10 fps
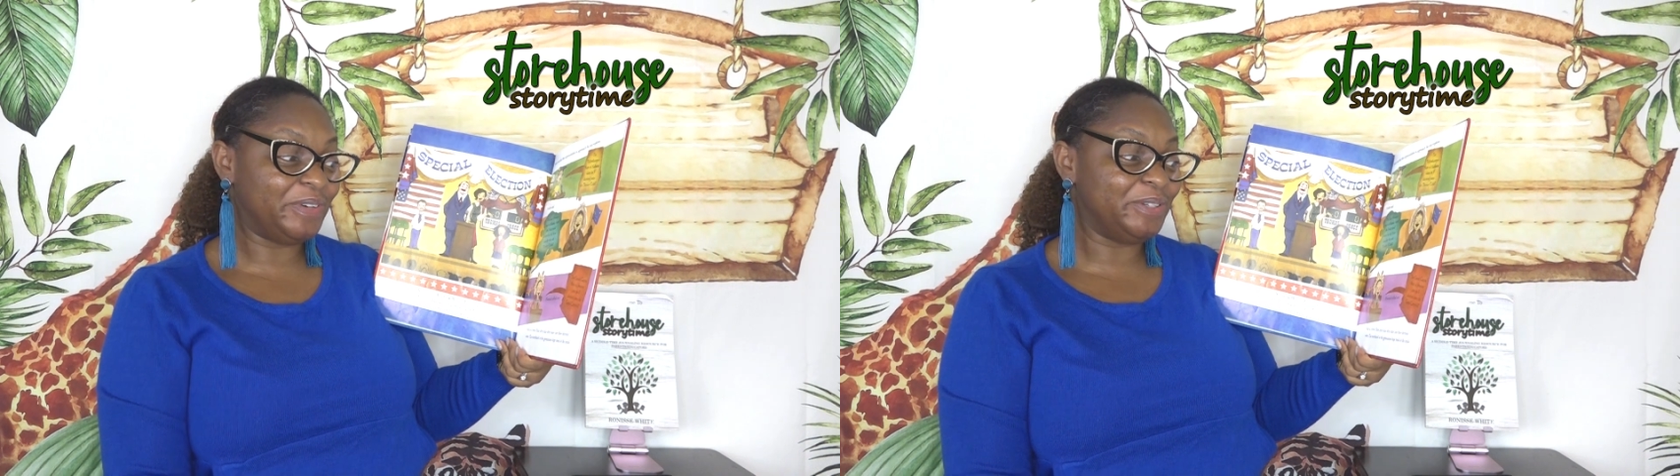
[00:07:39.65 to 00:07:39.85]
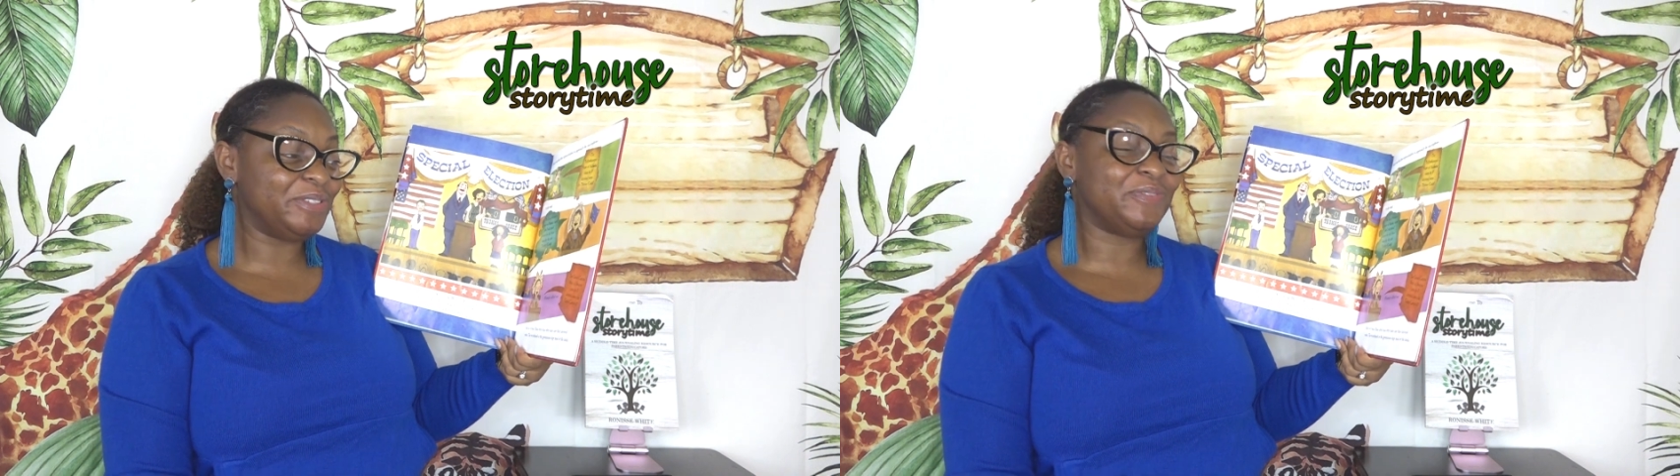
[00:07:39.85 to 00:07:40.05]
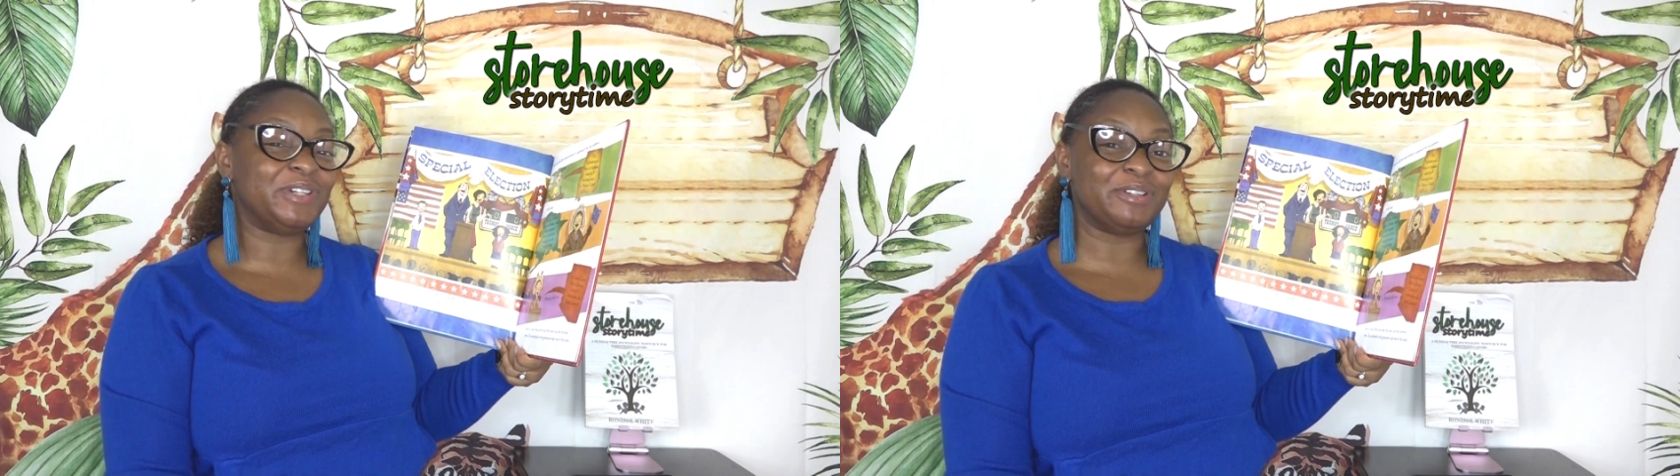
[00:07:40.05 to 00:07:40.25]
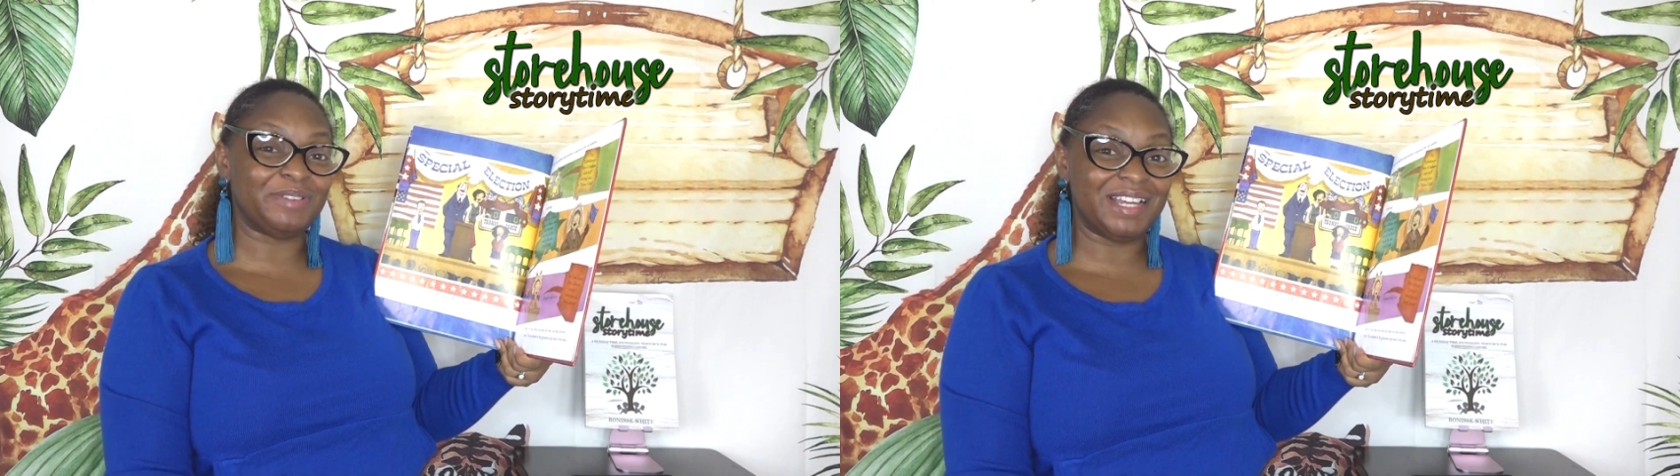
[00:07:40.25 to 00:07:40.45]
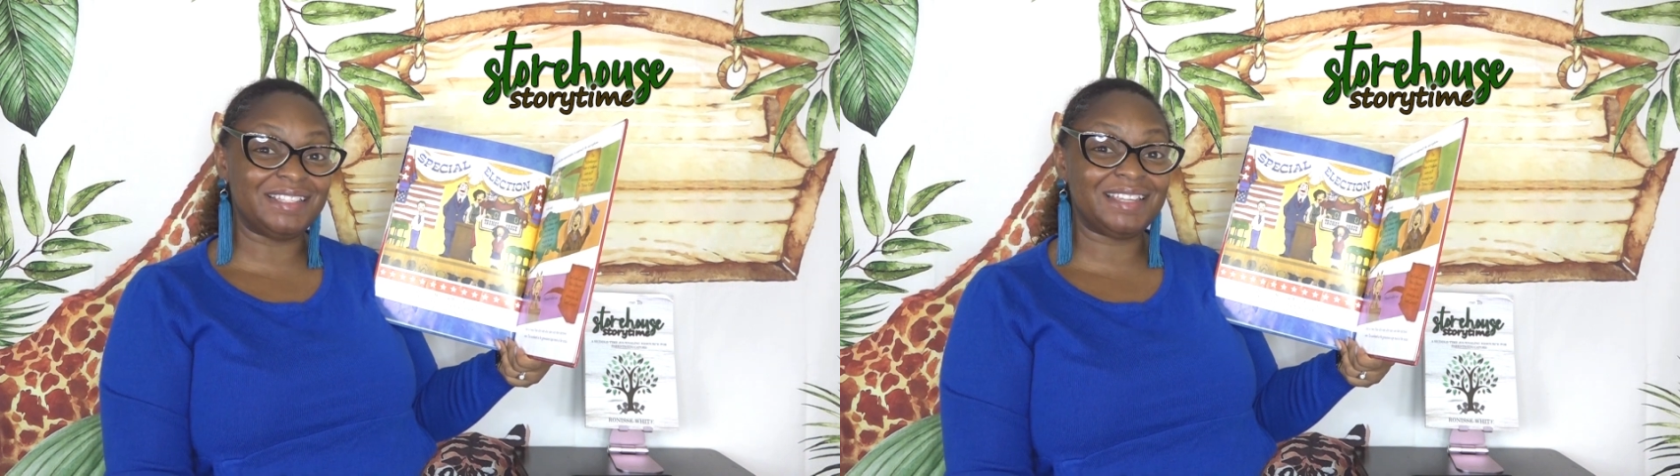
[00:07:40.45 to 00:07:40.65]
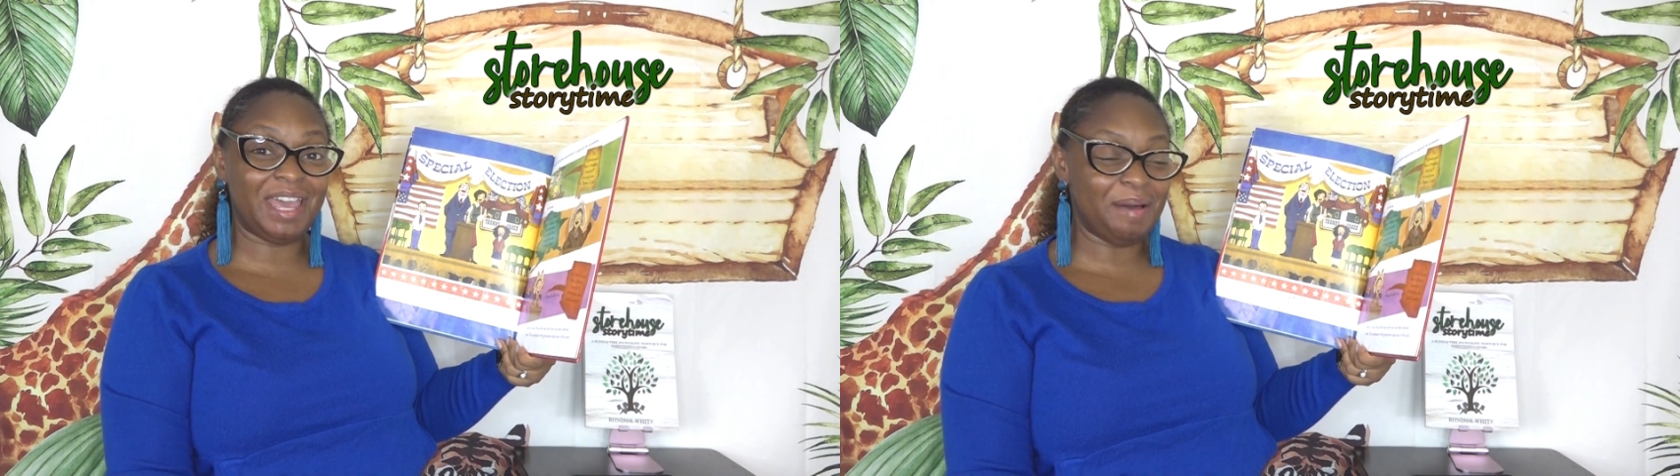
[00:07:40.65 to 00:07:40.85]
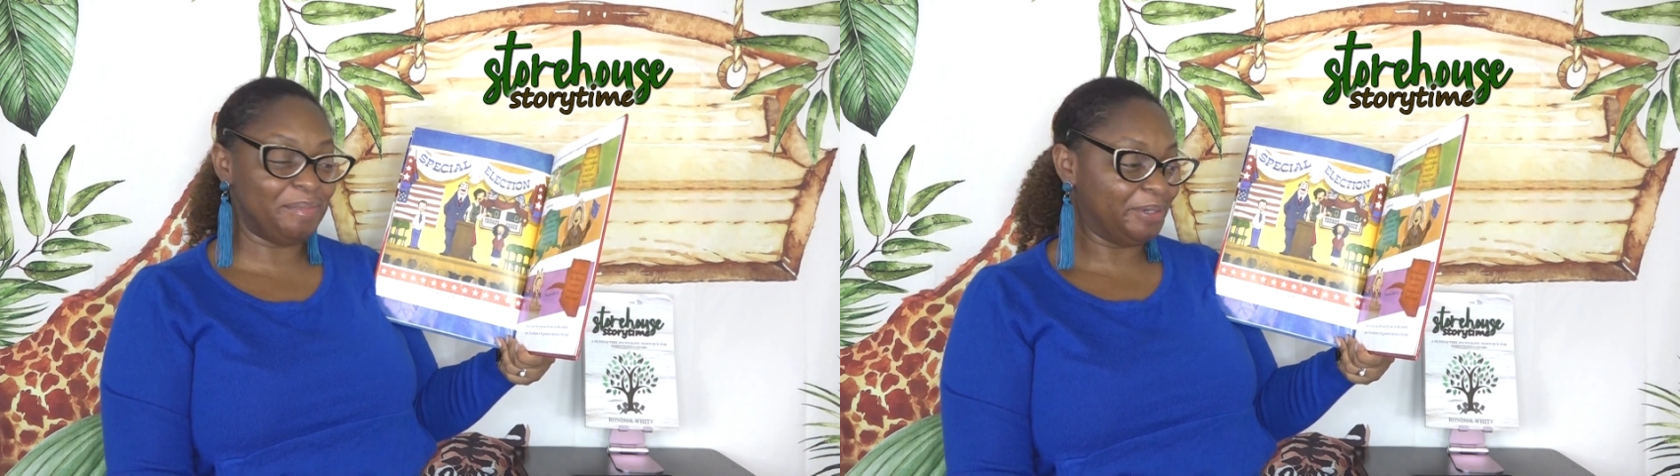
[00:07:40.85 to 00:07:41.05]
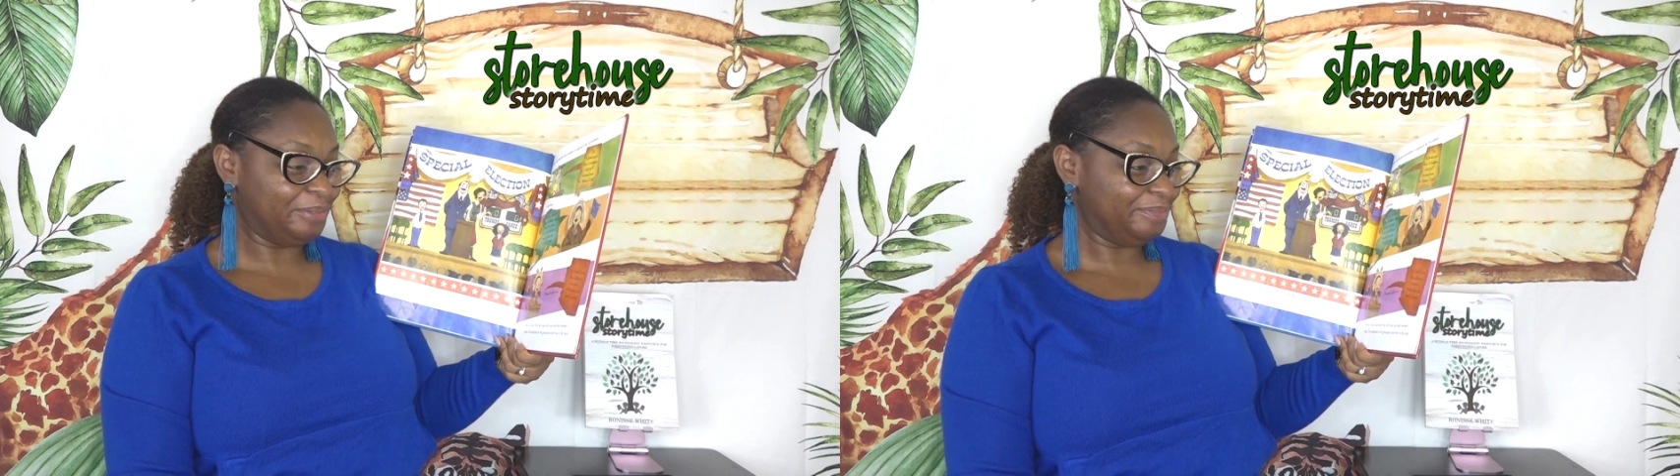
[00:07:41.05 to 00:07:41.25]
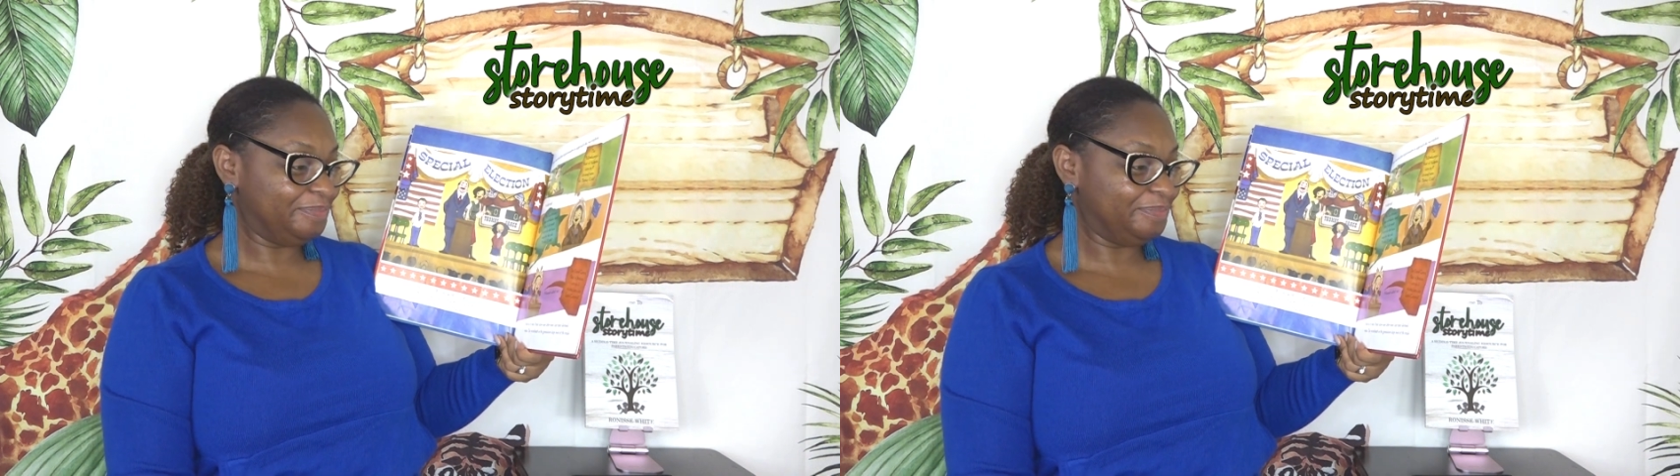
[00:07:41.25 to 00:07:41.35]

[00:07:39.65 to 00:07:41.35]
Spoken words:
votes for Grace Campbell."